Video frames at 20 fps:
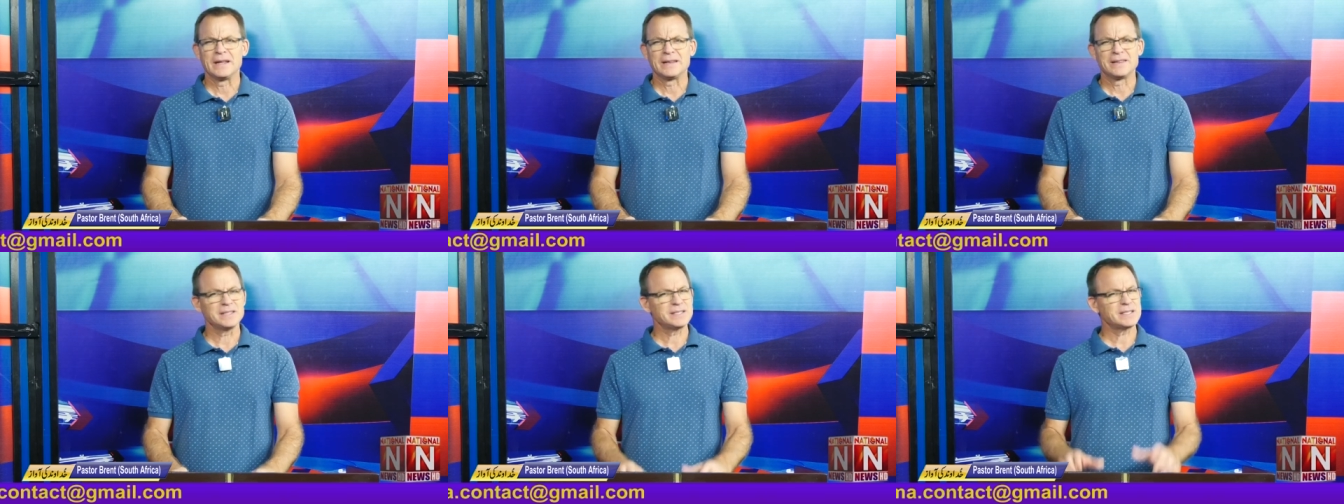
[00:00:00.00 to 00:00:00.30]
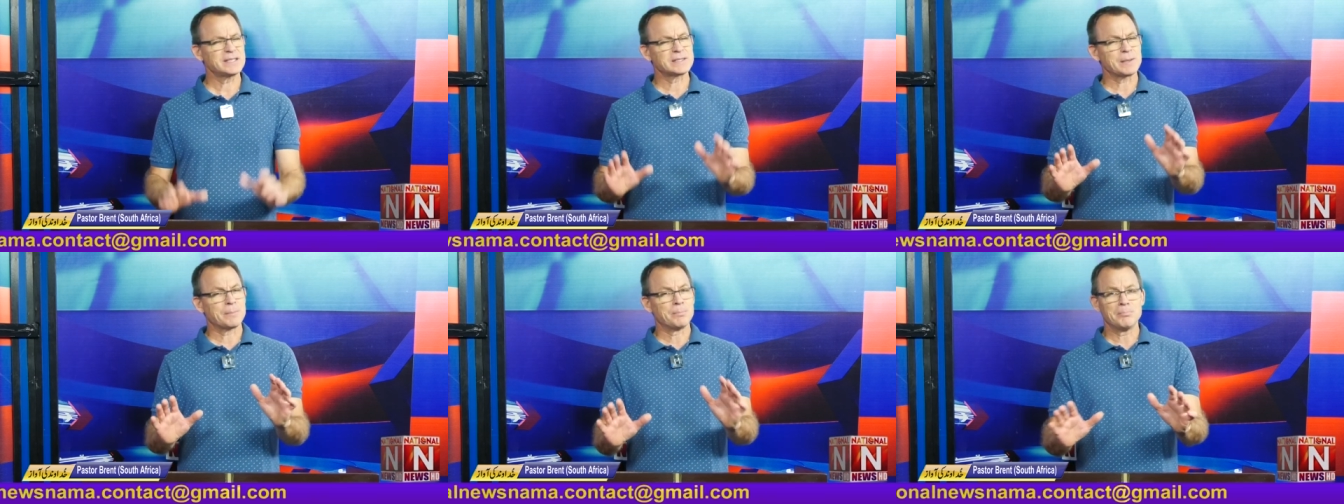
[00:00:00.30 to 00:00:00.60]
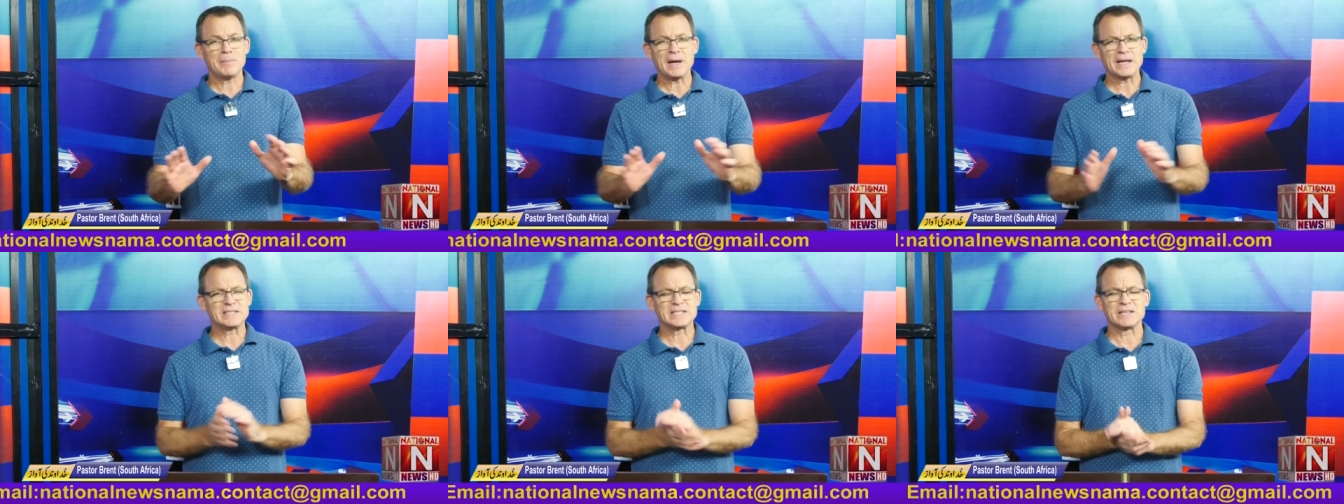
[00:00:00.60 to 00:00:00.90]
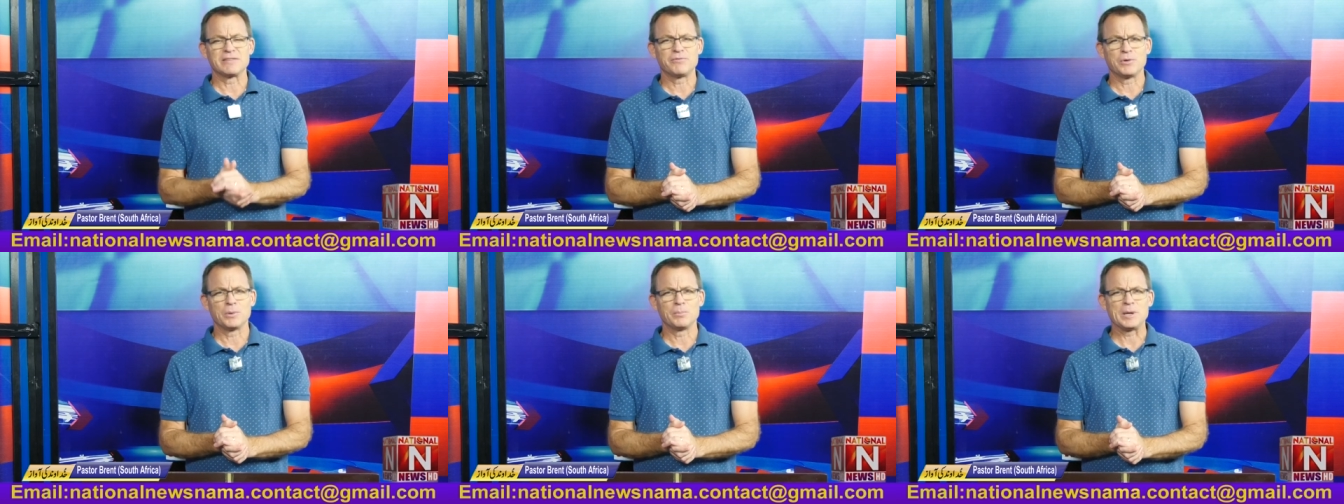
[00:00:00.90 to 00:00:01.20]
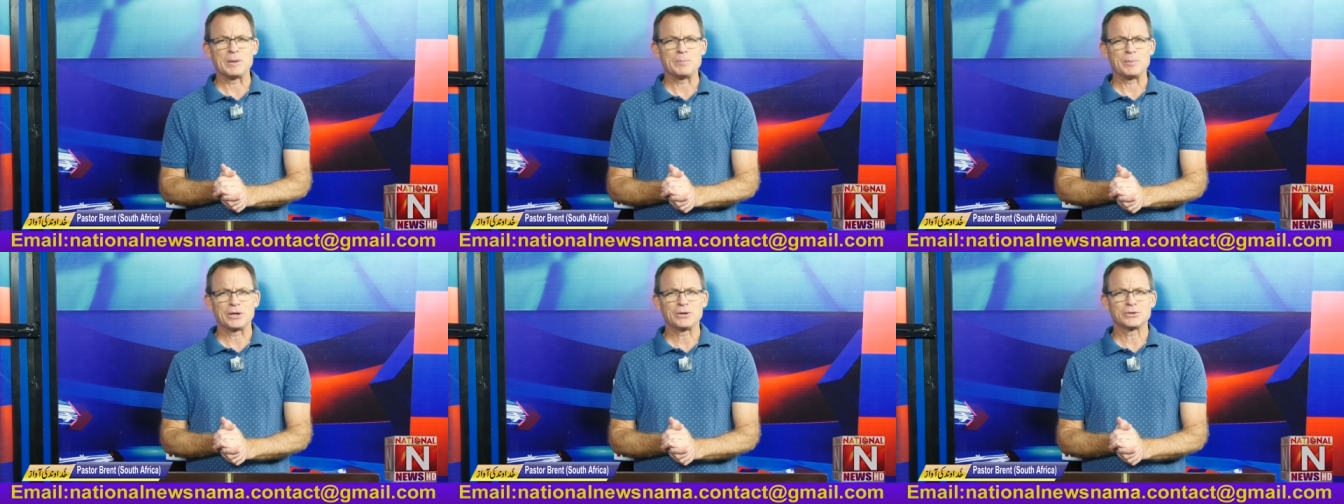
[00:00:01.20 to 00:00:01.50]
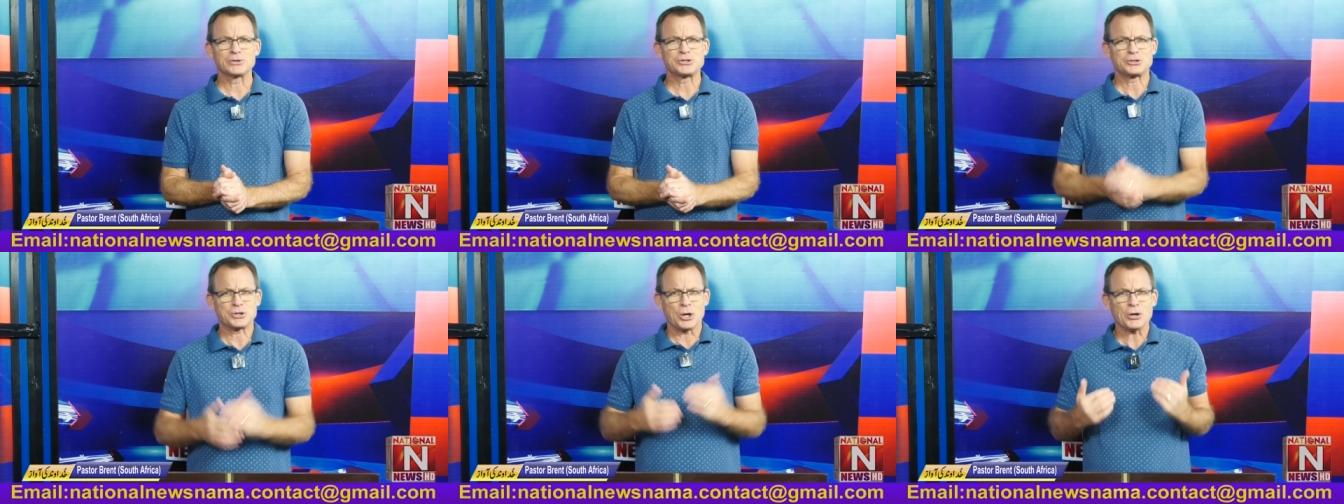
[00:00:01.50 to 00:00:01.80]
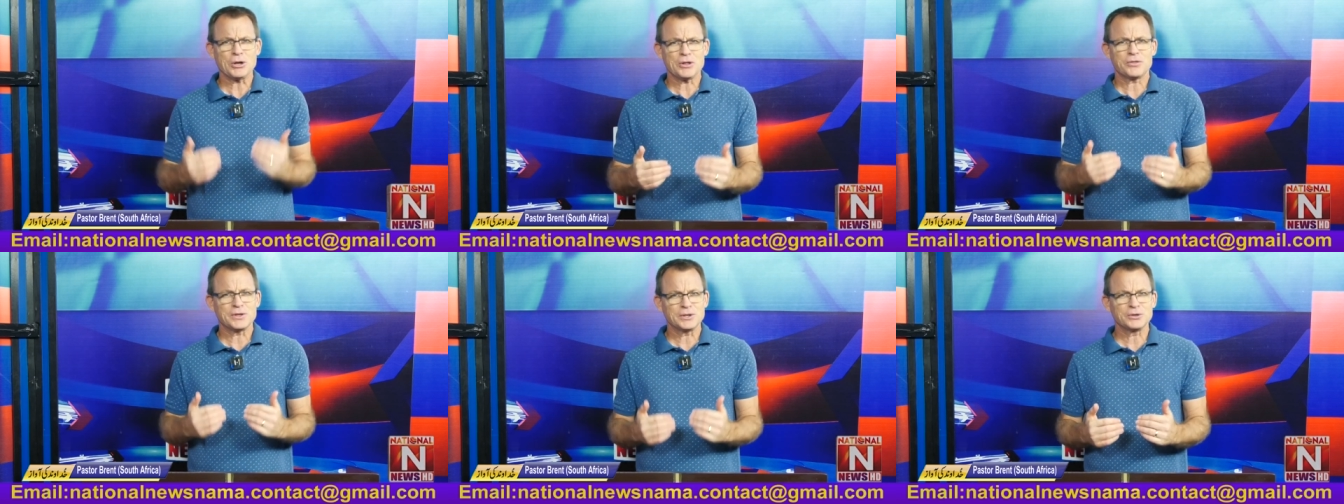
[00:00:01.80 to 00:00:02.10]
this is amazing for me because
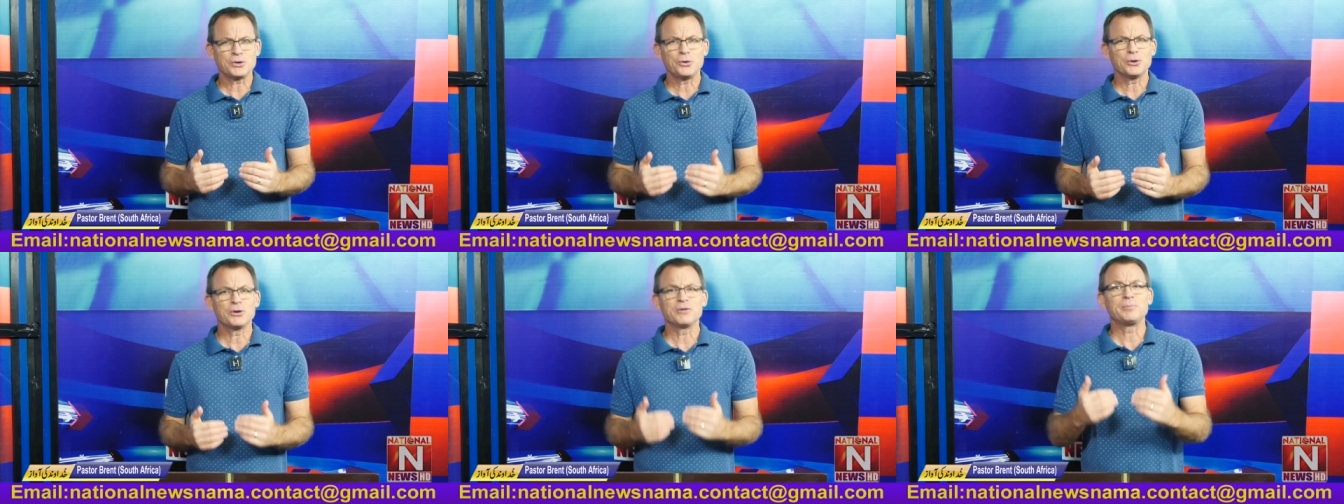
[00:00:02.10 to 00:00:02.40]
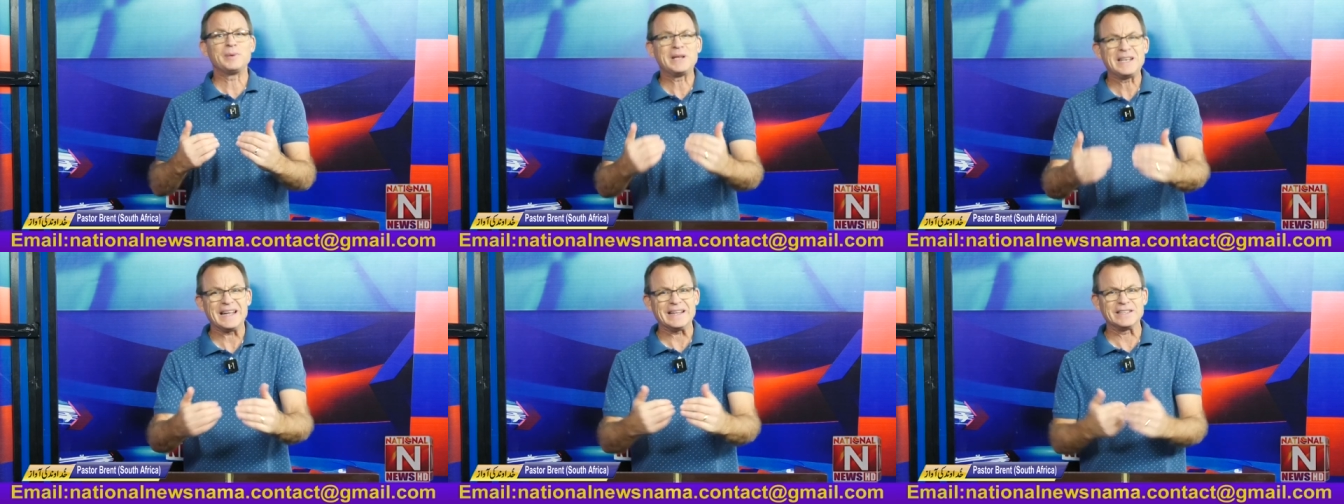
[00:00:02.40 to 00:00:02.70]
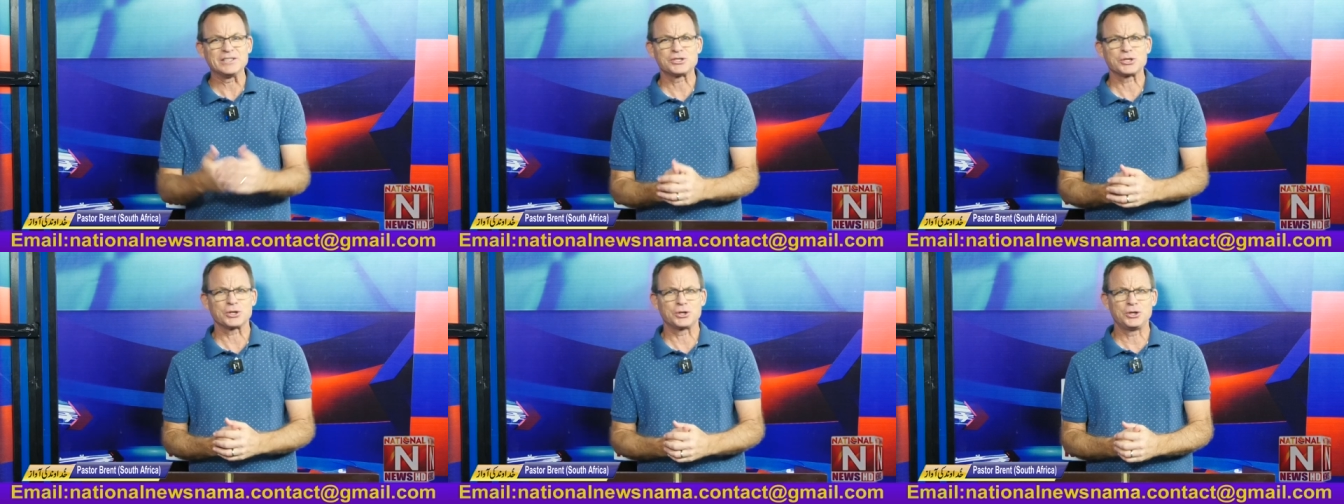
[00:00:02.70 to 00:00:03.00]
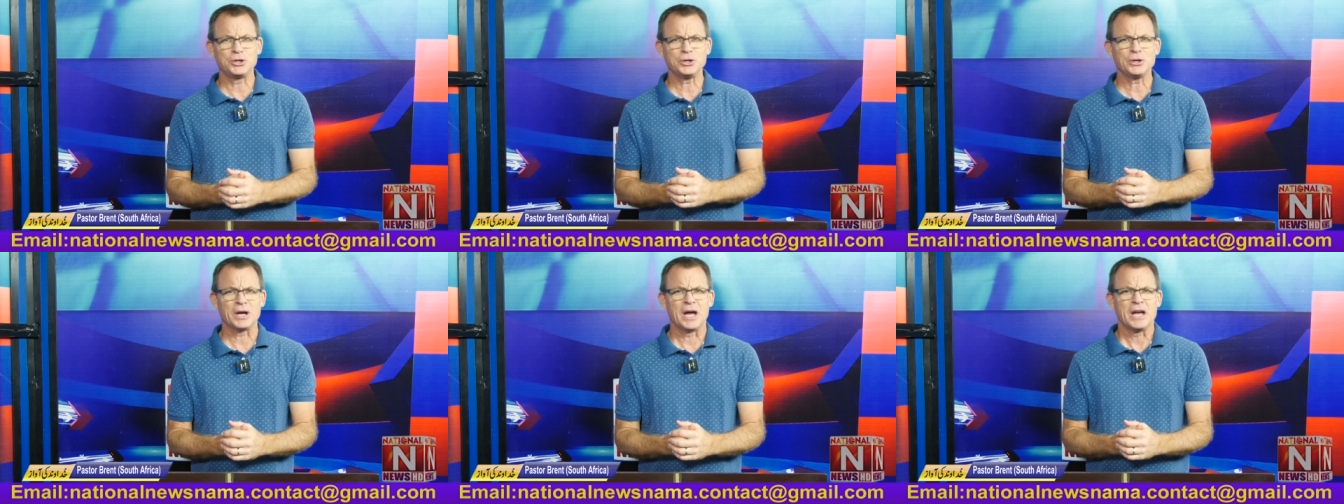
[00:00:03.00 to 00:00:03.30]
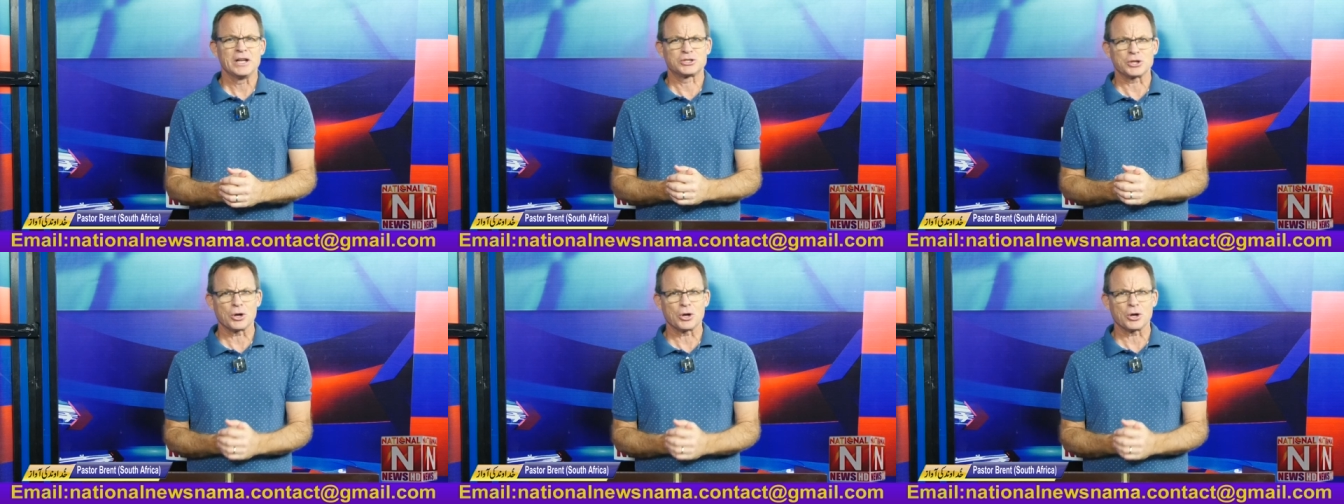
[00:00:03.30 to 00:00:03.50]
Jonathan could have been insecure.